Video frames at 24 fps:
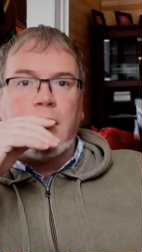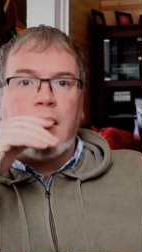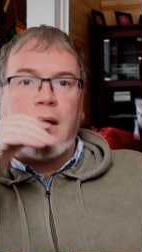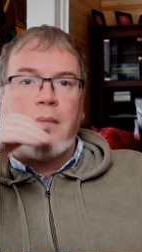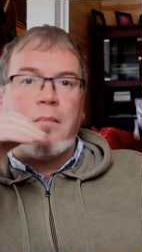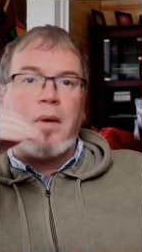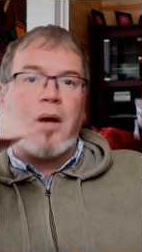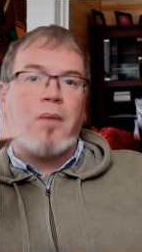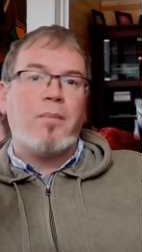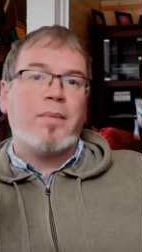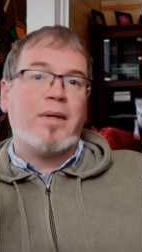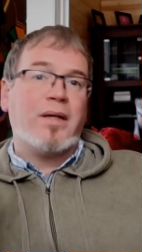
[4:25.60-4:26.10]

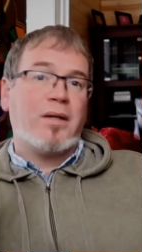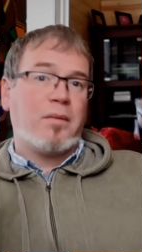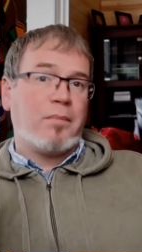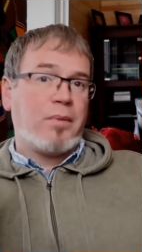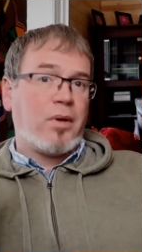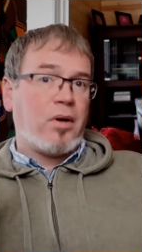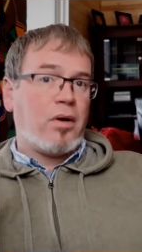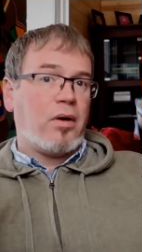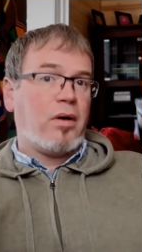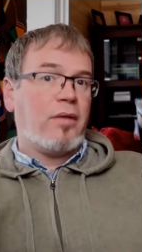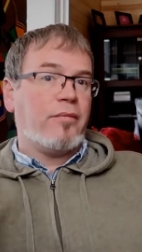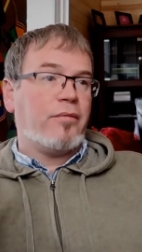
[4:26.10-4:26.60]
about being a
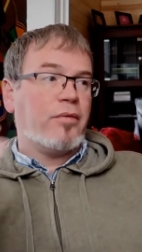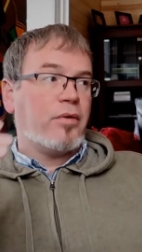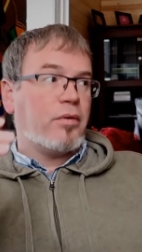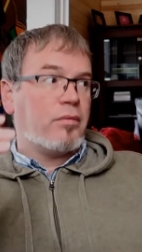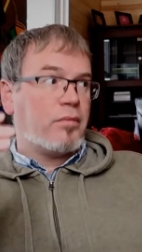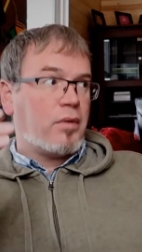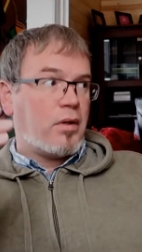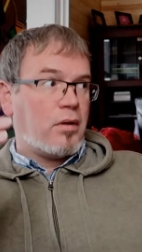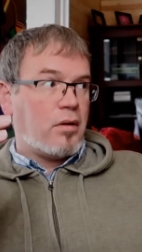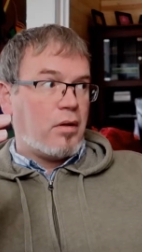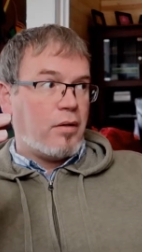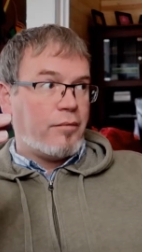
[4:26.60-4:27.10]
part of
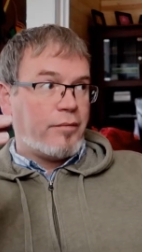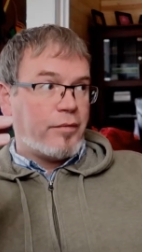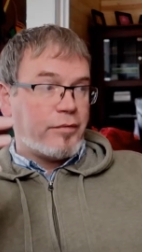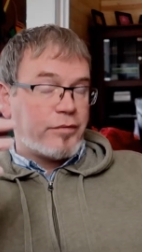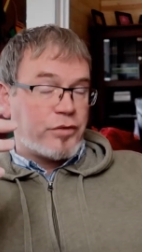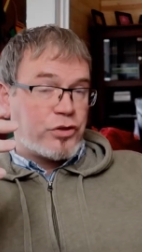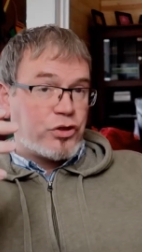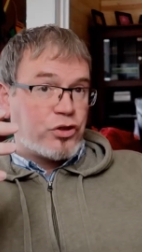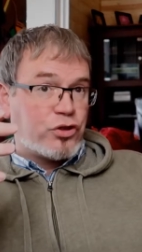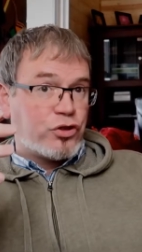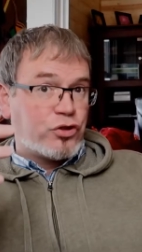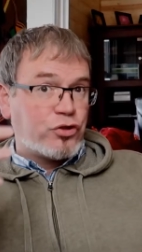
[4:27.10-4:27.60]
a
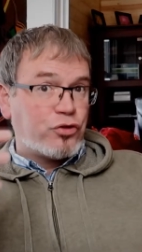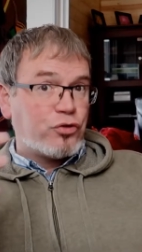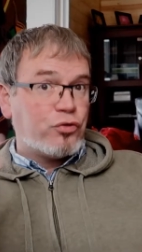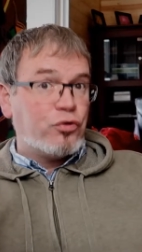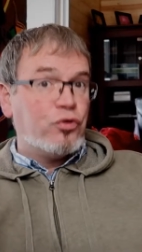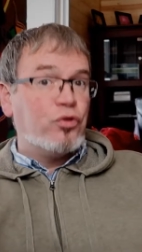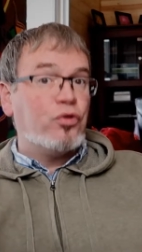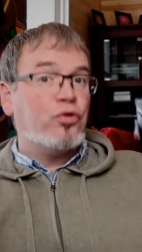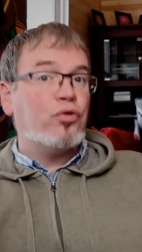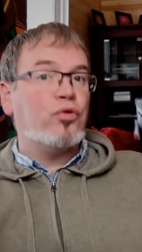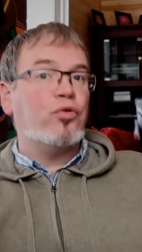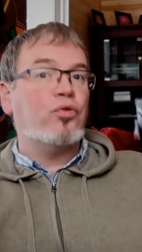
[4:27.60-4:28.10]

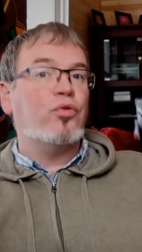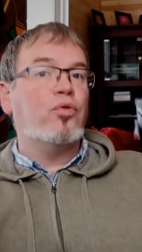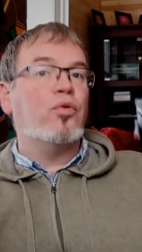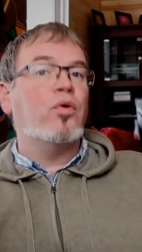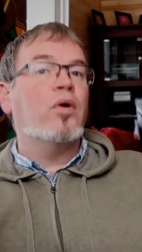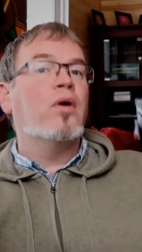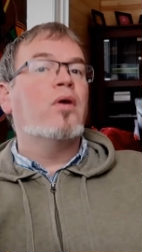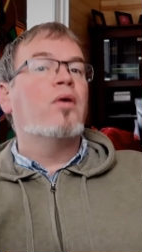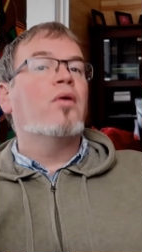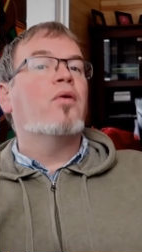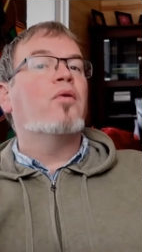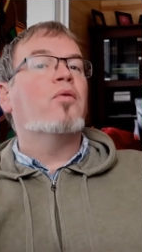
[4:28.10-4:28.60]
true
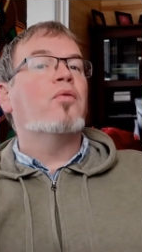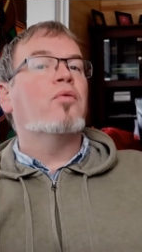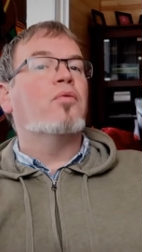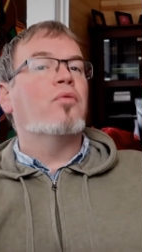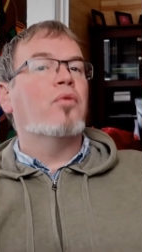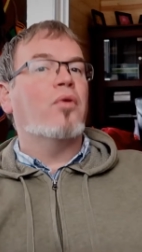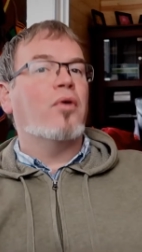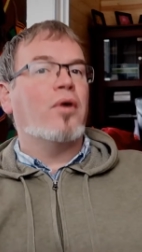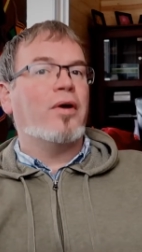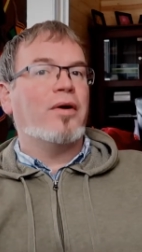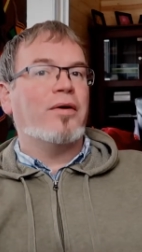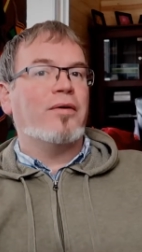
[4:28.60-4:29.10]

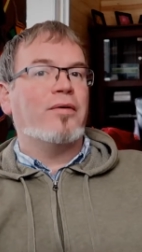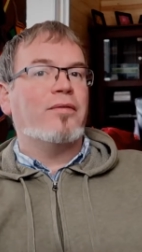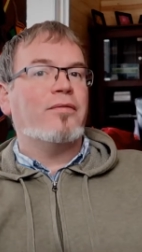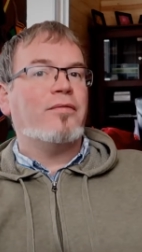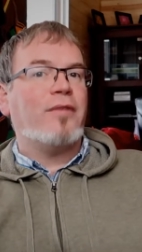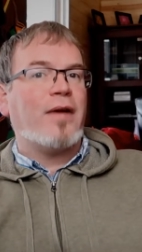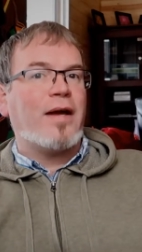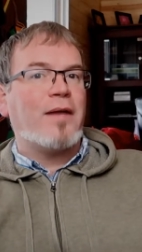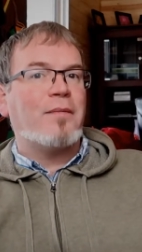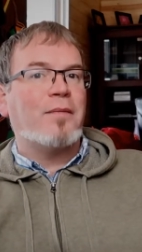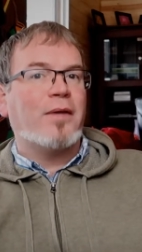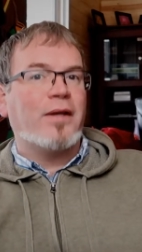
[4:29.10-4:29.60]
royal
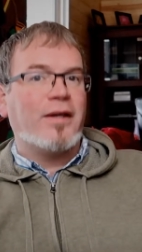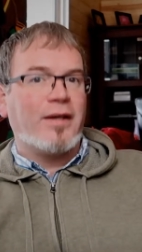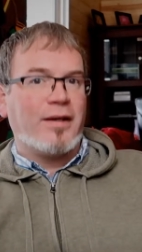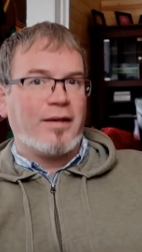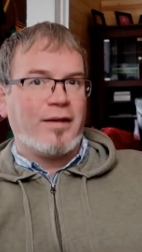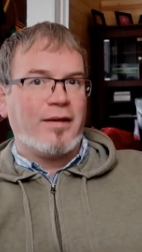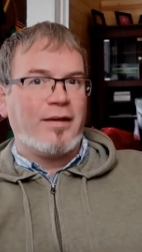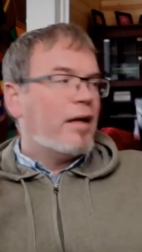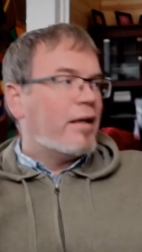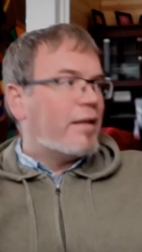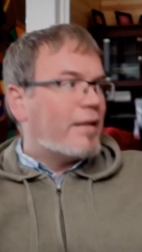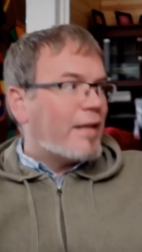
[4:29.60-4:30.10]
family,
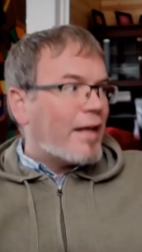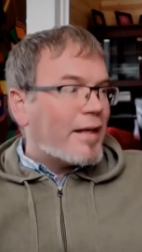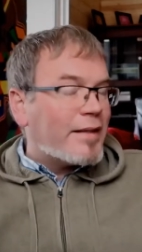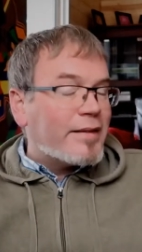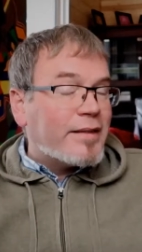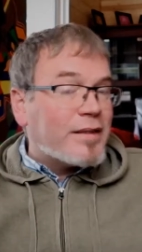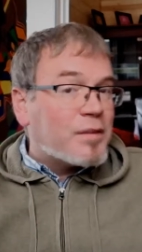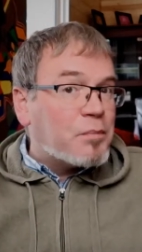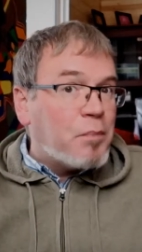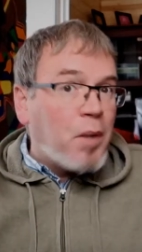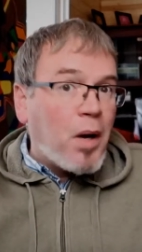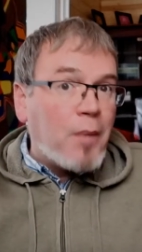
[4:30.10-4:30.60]
and not
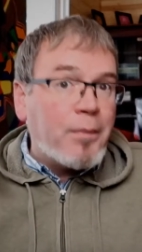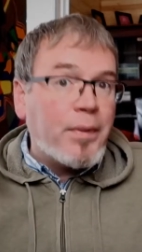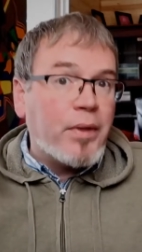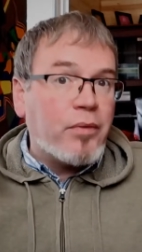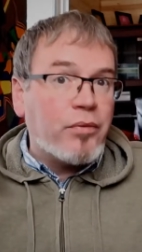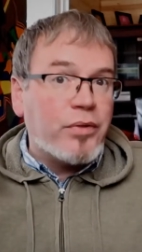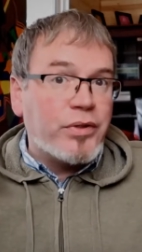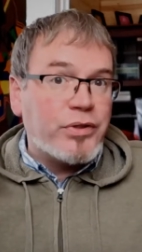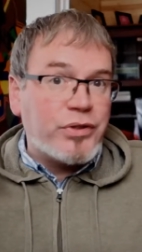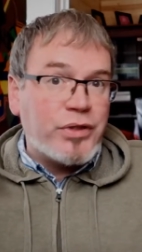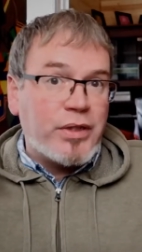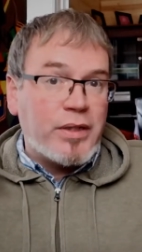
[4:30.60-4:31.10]
this puppet
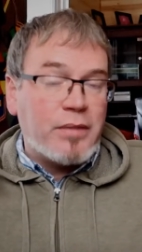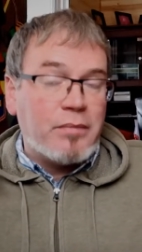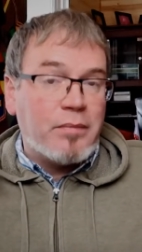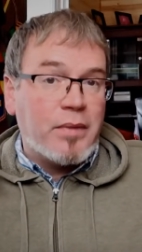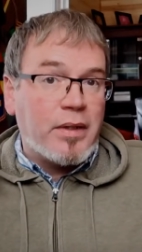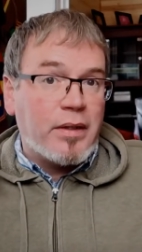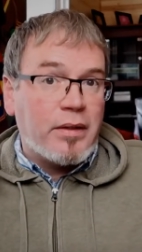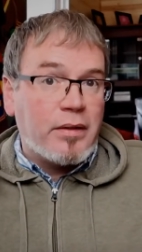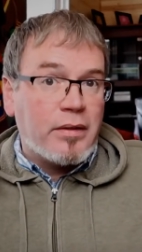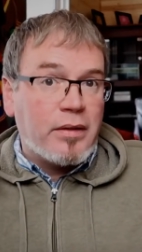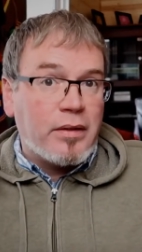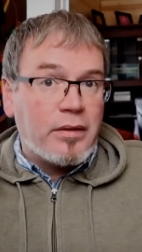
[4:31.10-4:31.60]
regime
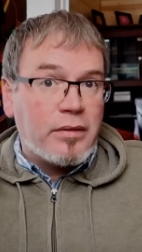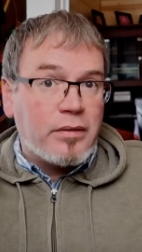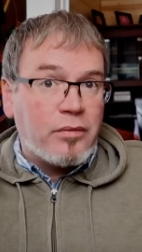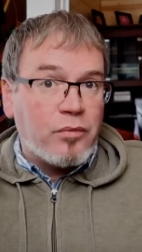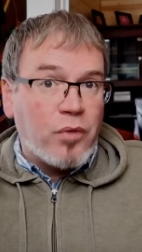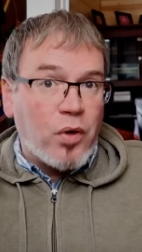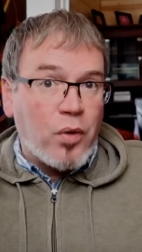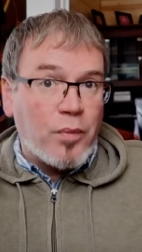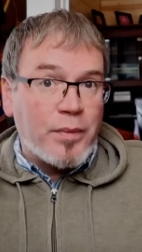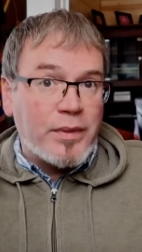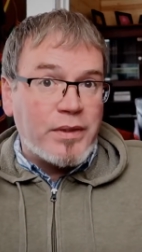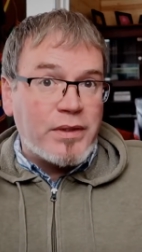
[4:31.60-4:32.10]
that the
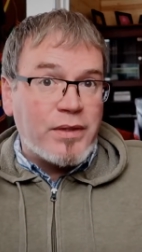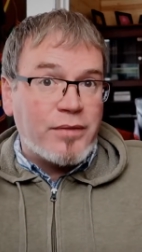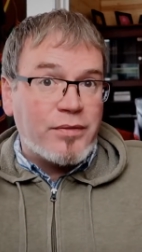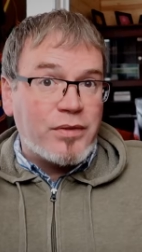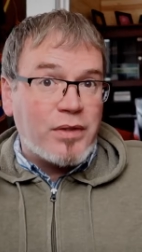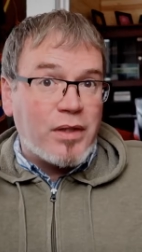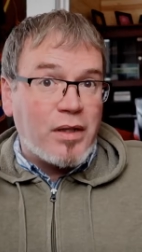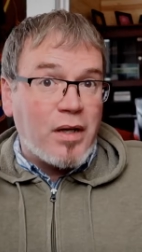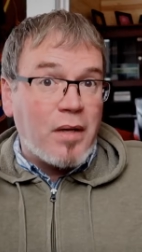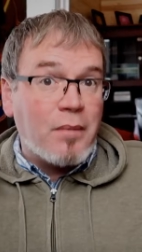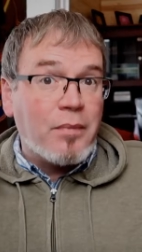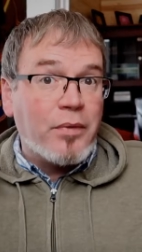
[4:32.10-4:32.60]
Romans have
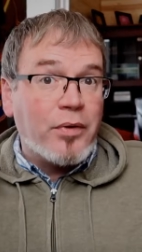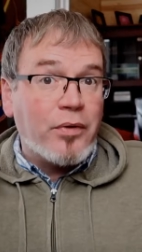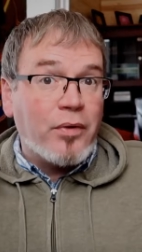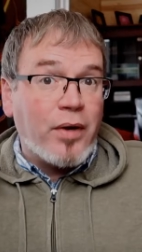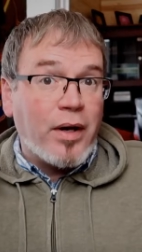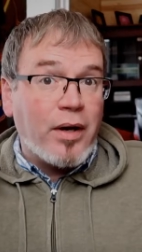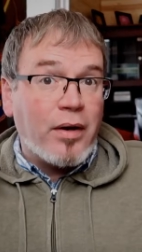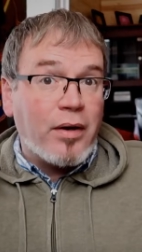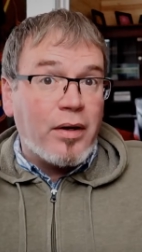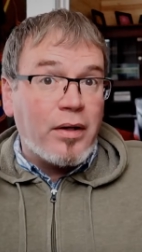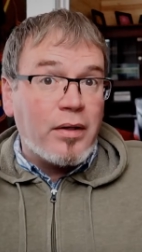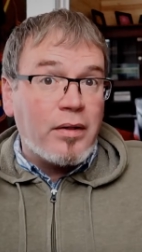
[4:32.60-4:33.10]
set up through
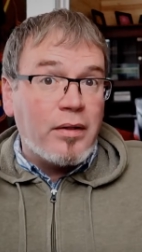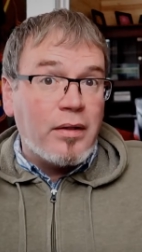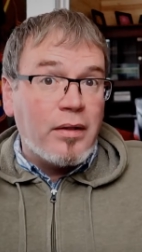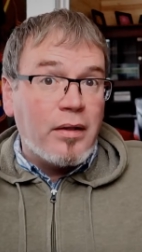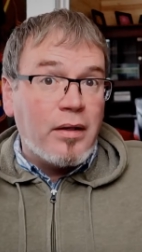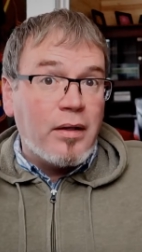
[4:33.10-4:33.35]
Herod.